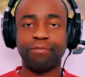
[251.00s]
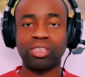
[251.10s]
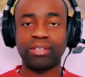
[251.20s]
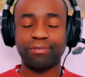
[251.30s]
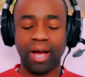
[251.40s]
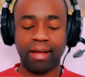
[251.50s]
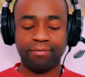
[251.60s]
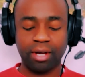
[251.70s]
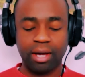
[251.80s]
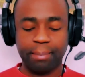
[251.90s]

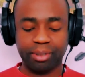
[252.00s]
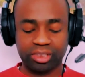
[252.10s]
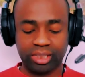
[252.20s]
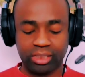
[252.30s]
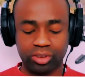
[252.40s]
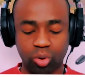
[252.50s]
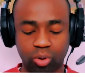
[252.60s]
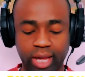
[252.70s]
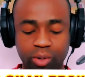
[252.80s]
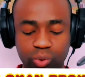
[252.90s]
45%, okay?